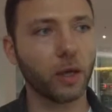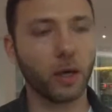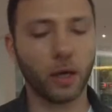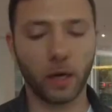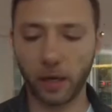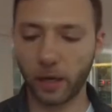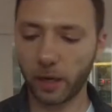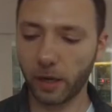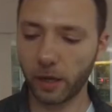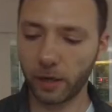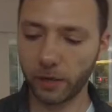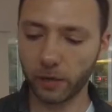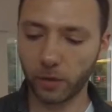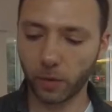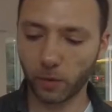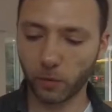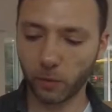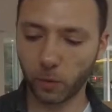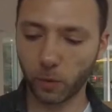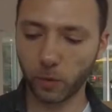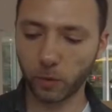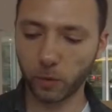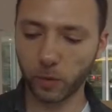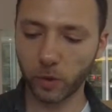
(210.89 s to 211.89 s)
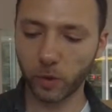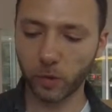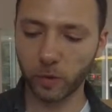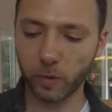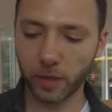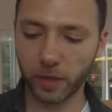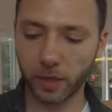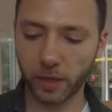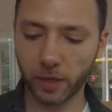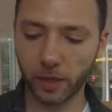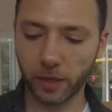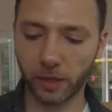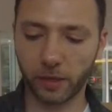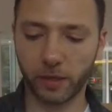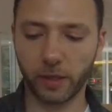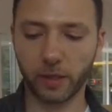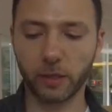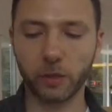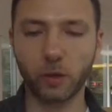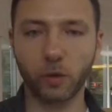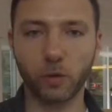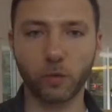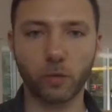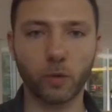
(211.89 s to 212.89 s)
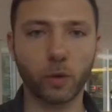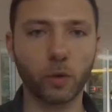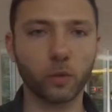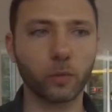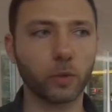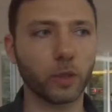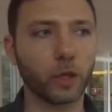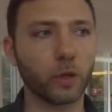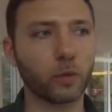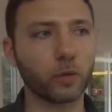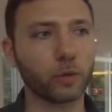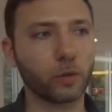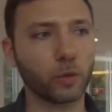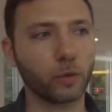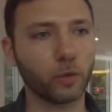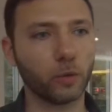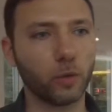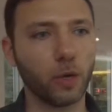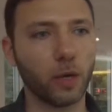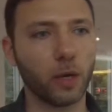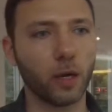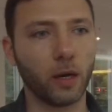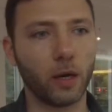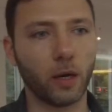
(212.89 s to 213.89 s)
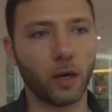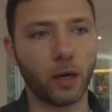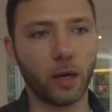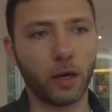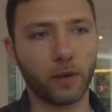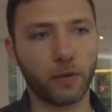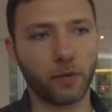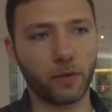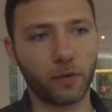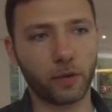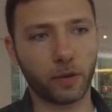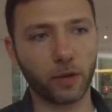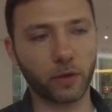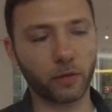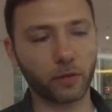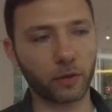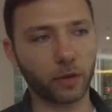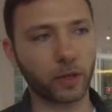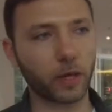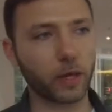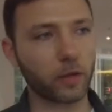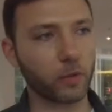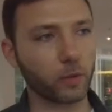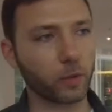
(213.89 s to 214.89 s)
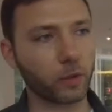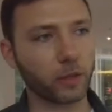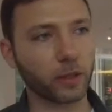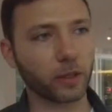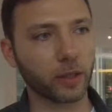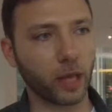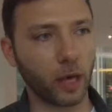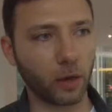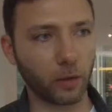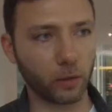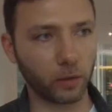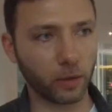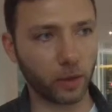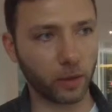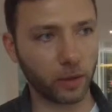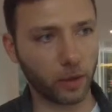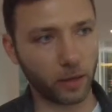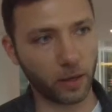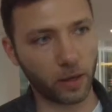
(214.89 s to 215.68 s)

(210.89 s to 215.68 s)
Your phone will be synced, and then your phone will also synchronize with the cloud.